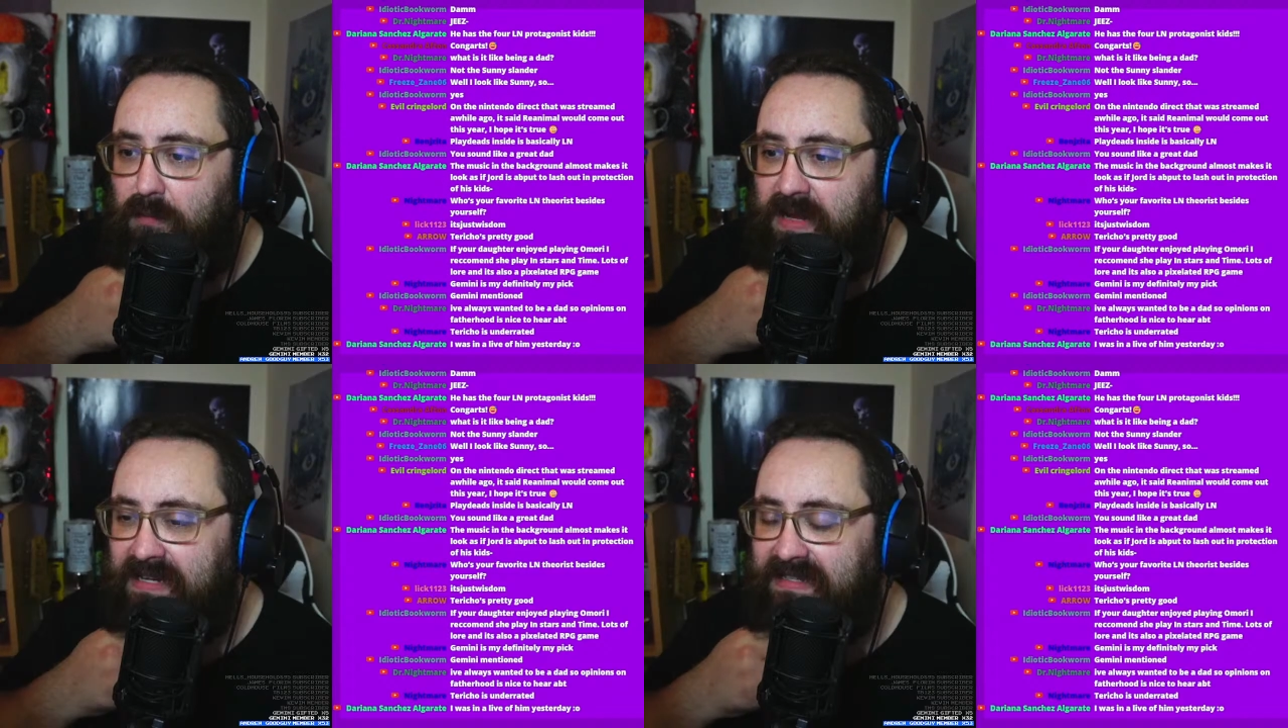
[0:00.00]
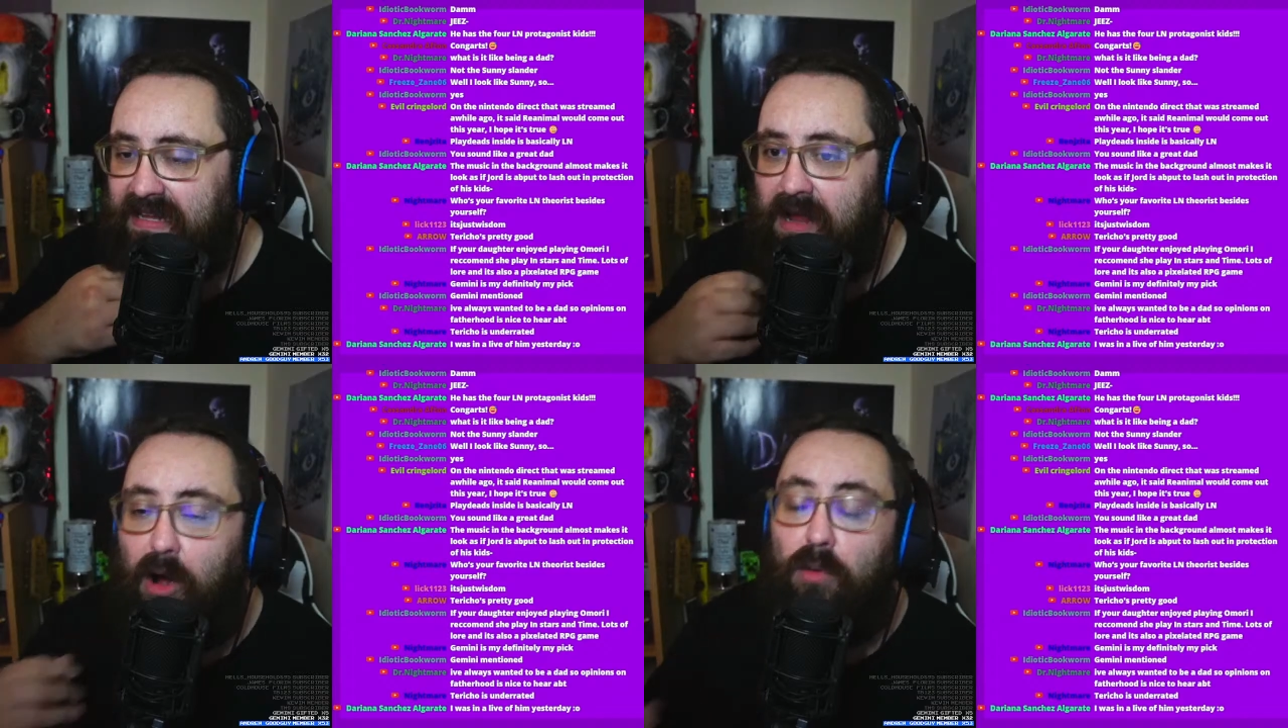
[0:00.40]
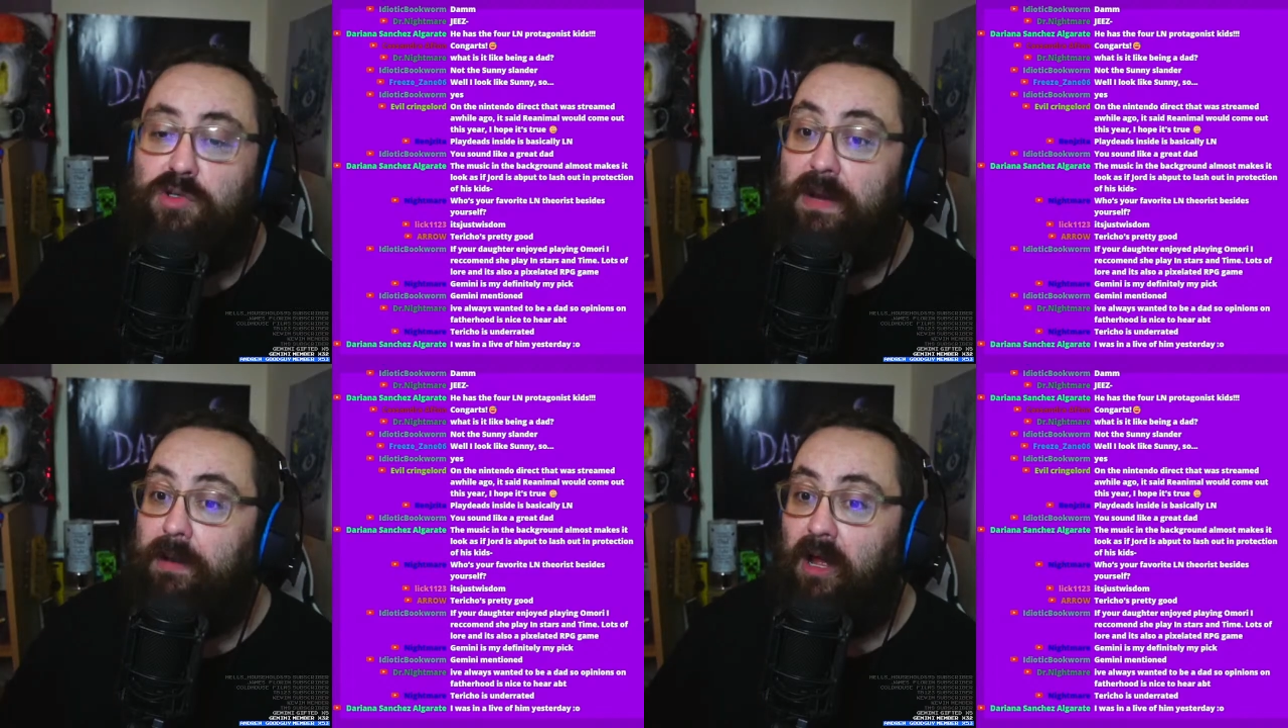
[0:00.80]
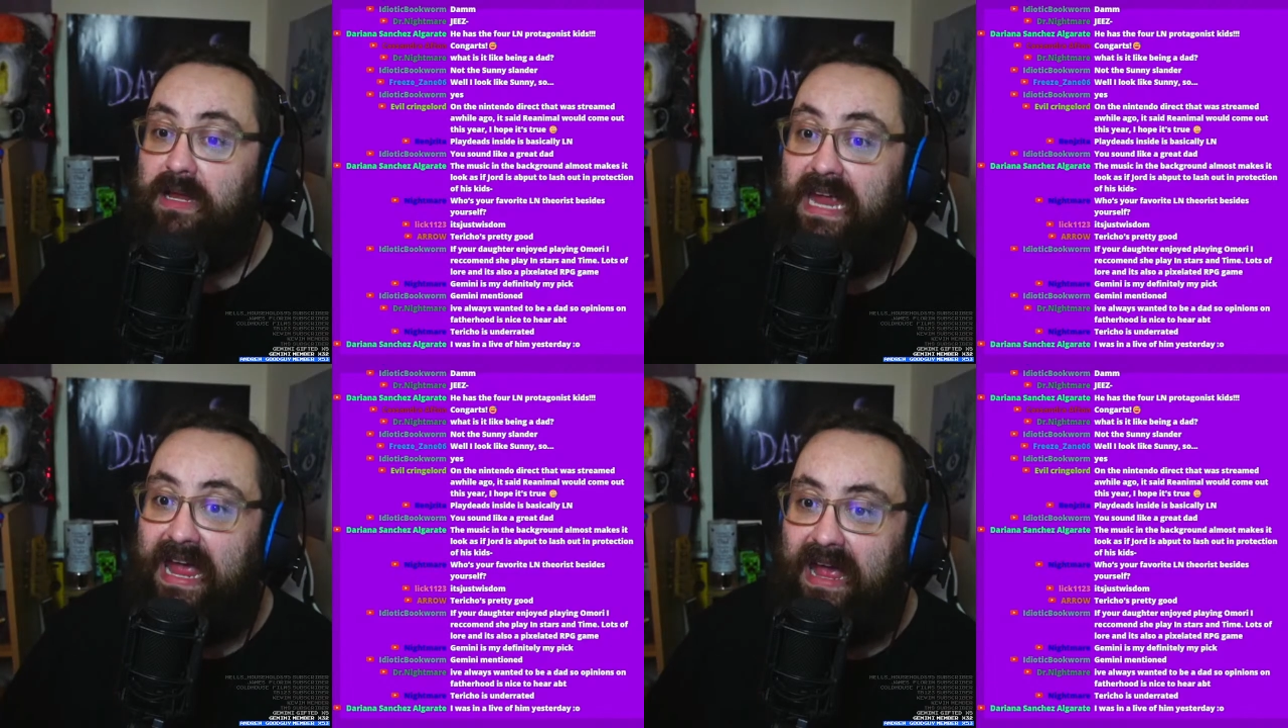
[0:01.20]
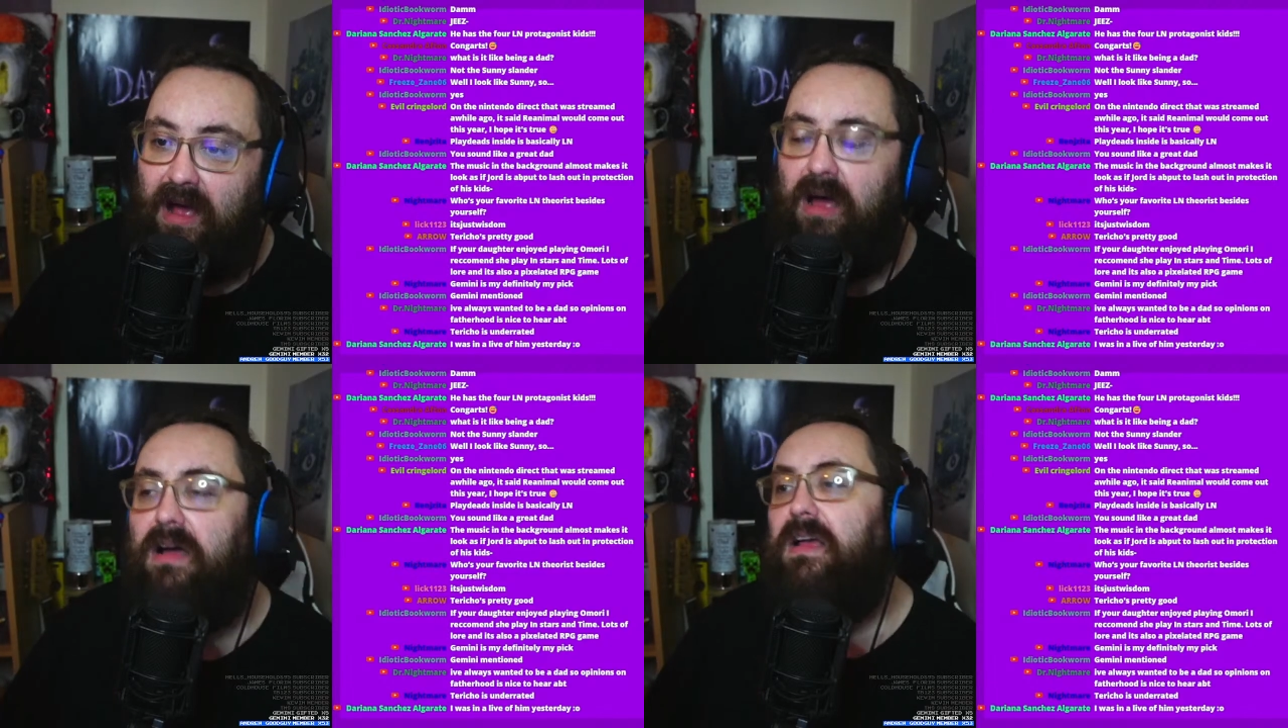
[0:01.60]
him yesterday. Oh, Gemini,
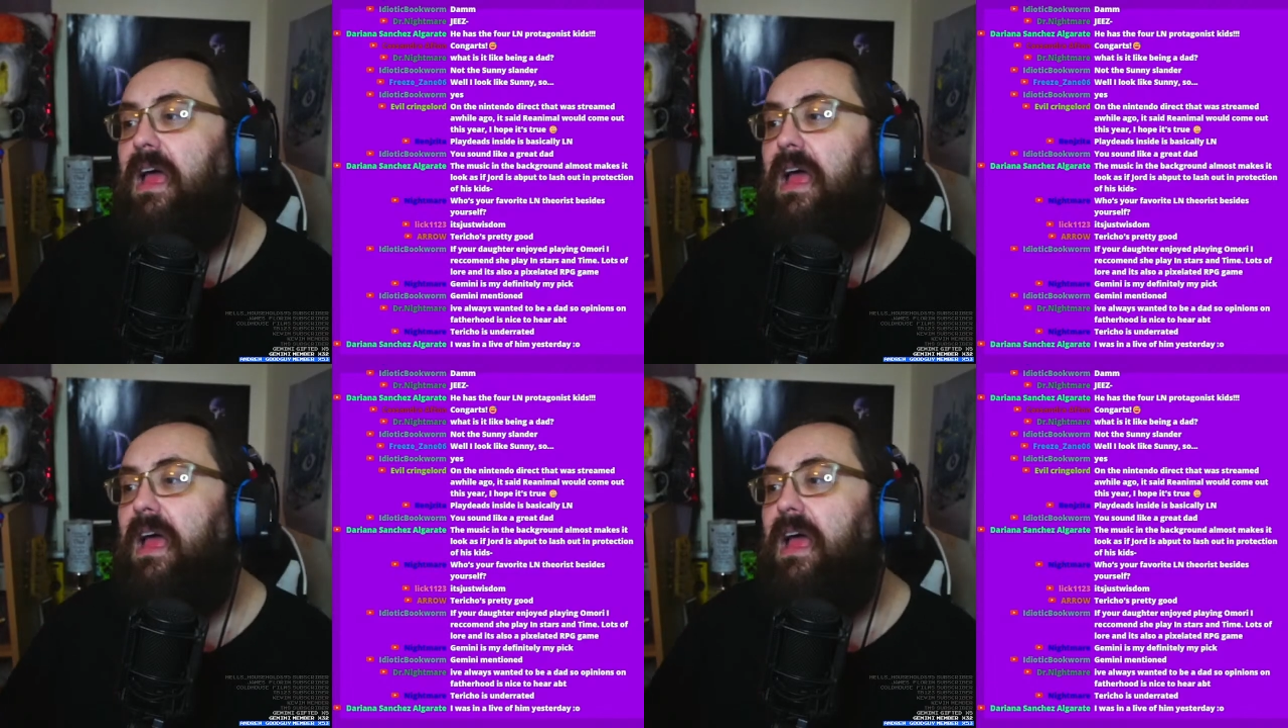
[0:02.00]
yeah.